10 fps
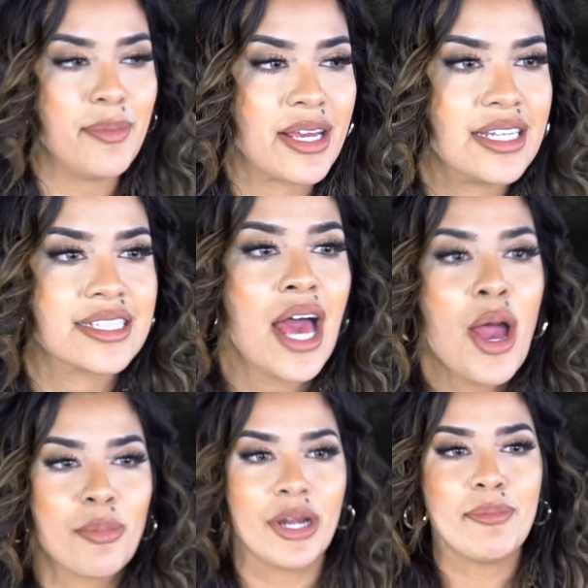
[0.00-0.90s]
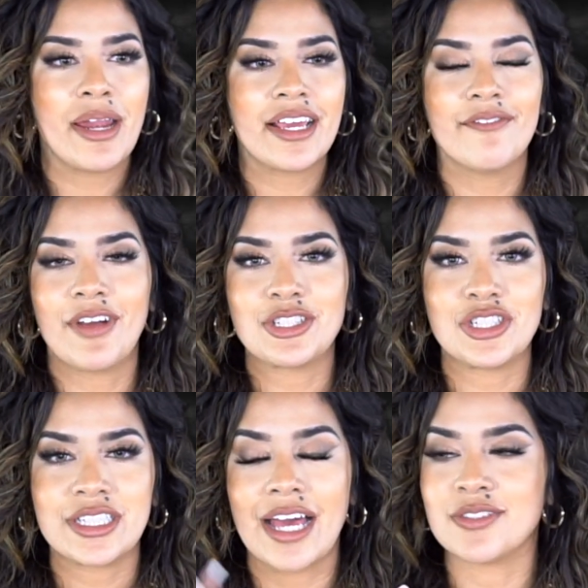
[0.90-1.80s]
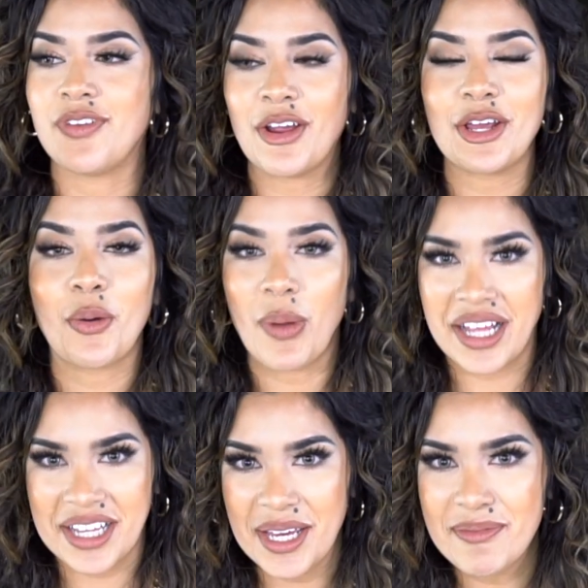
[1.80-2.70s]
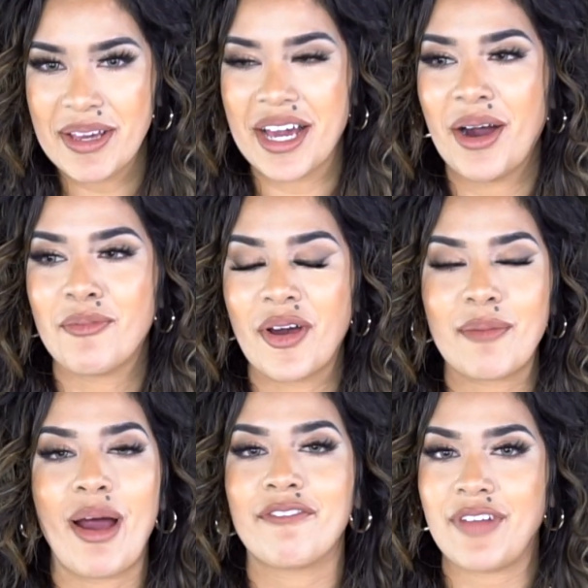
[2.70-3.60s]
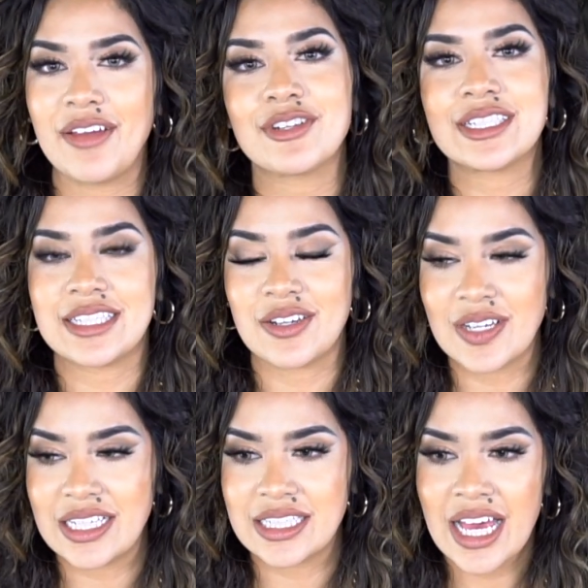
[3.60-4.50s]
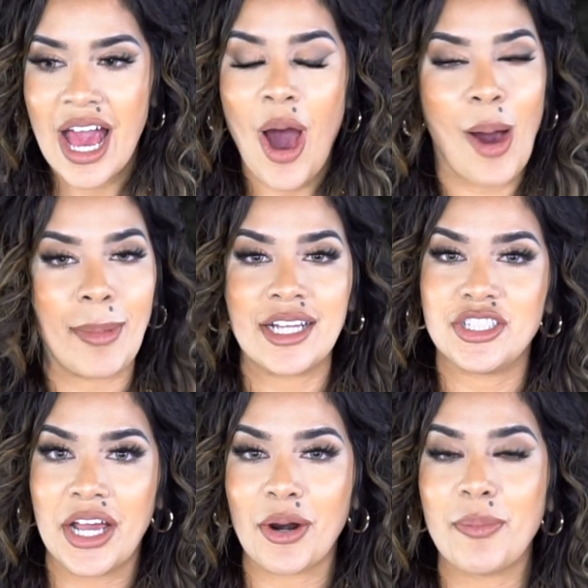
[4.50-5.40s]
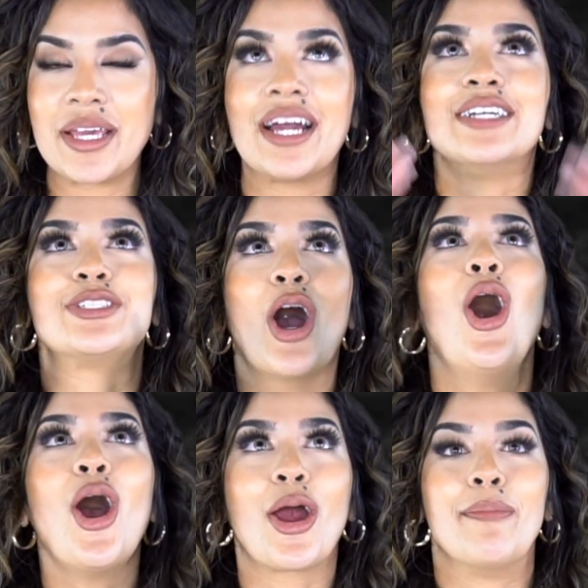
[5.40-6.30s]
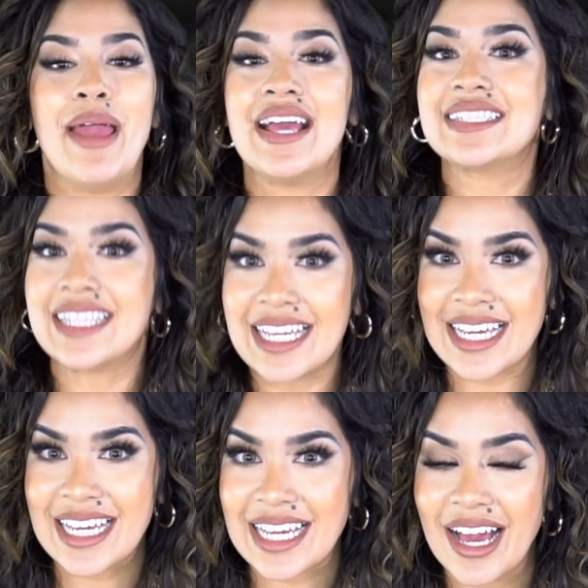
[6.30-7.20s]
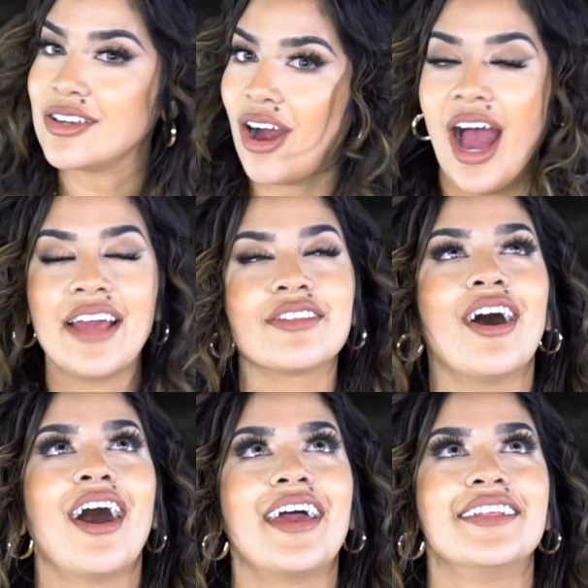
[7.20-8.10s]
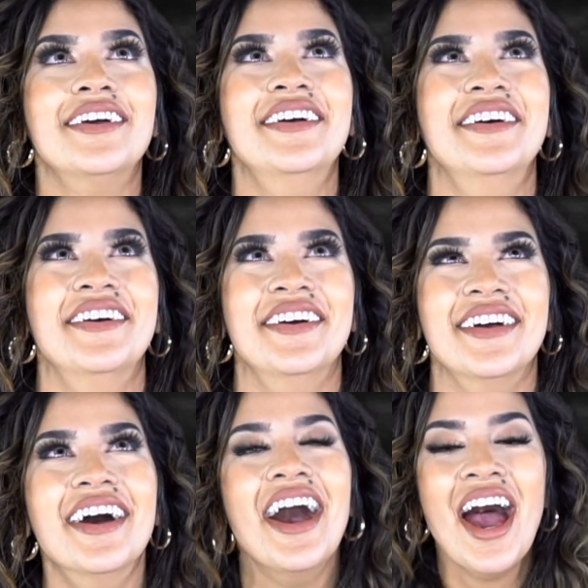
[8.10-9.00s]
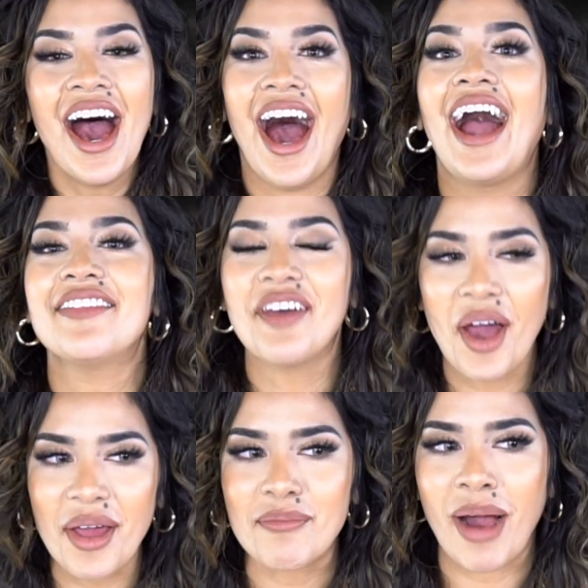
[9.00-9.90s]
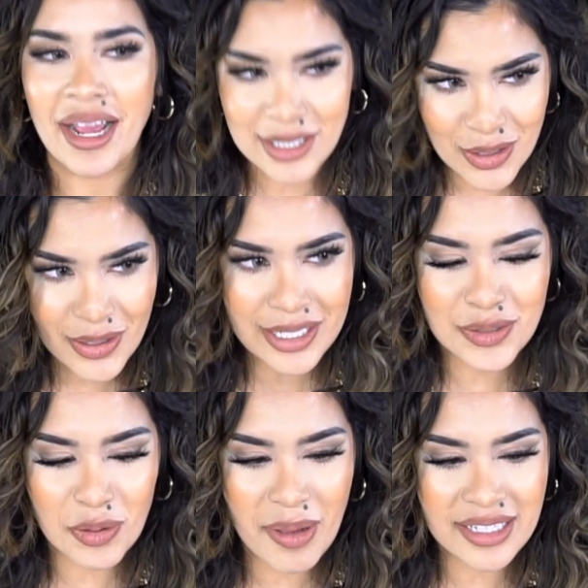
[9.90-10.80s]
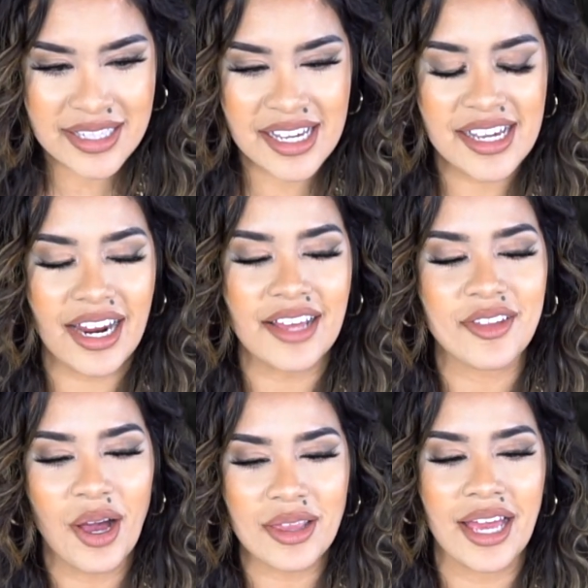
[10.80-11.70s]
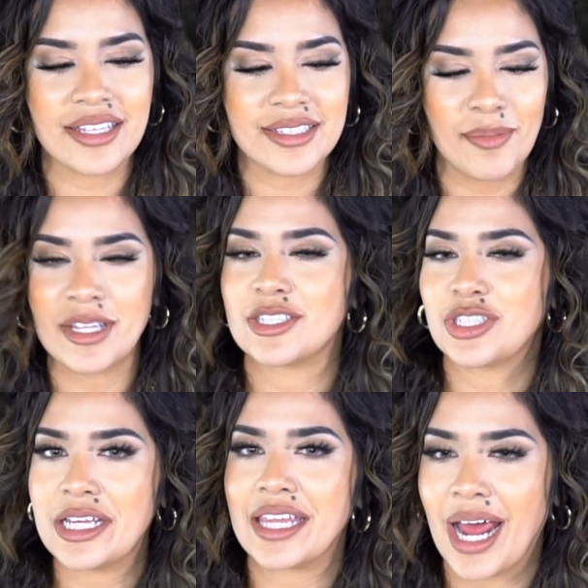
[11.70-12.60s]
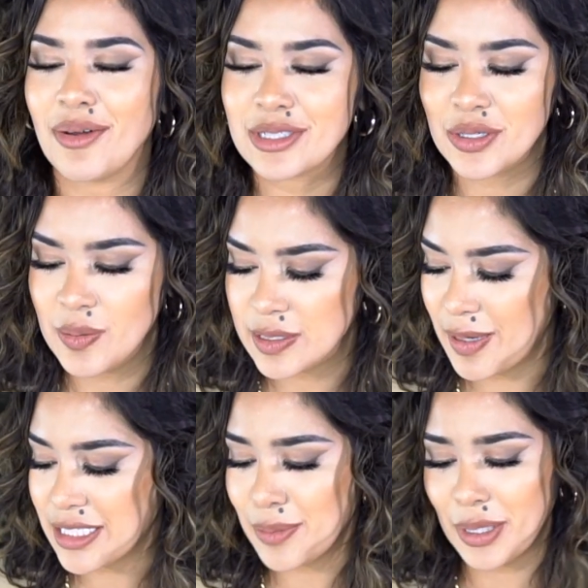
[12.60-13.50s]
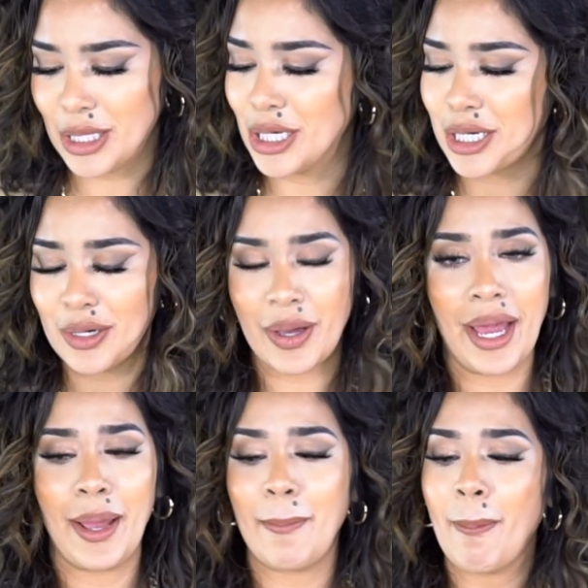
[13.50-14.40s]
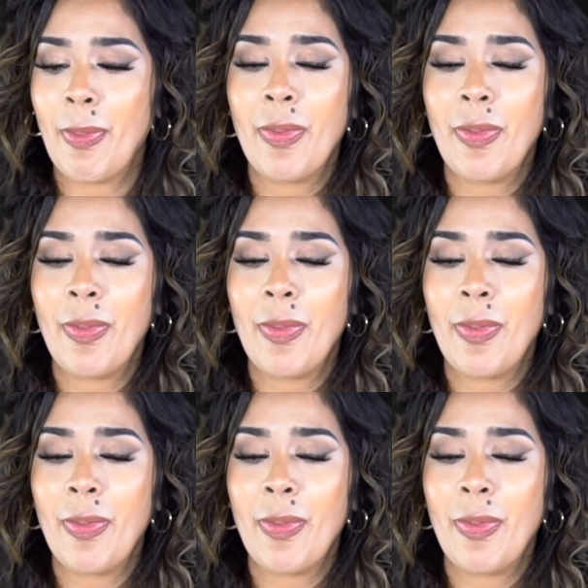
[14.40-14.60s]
because Pretty Petty Confessions has very quickly become one of my favorite series on my channel because y'all are messy. Y'all, I thought my stories were messy and I thought like some of the shit that I was doing was messy, but look, okay?